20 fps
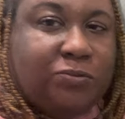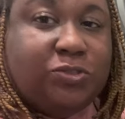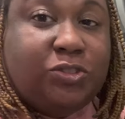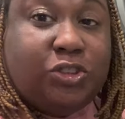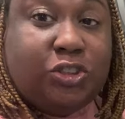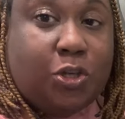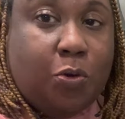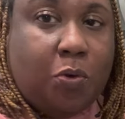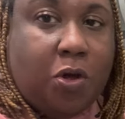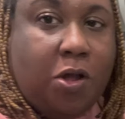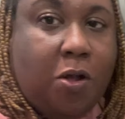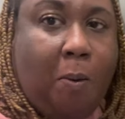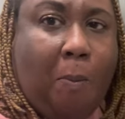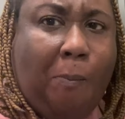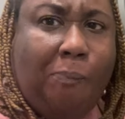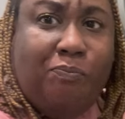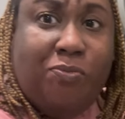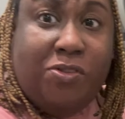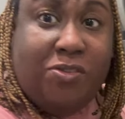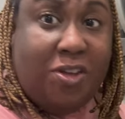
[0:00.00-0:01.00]
So good.
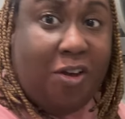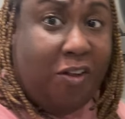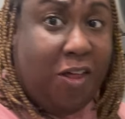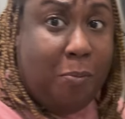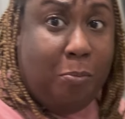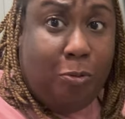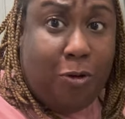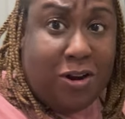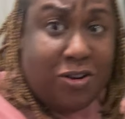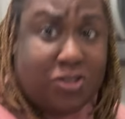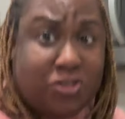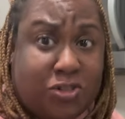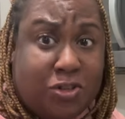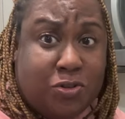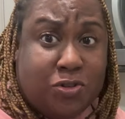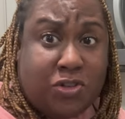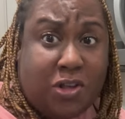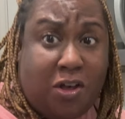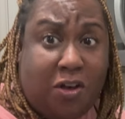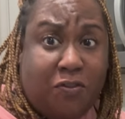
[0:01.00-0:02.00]
Y'all, that bread is so
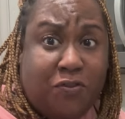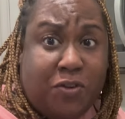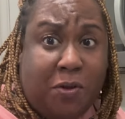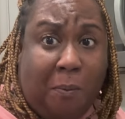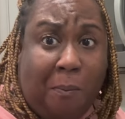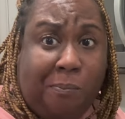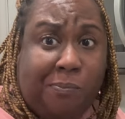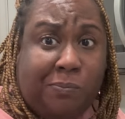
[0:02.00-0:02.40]
soft.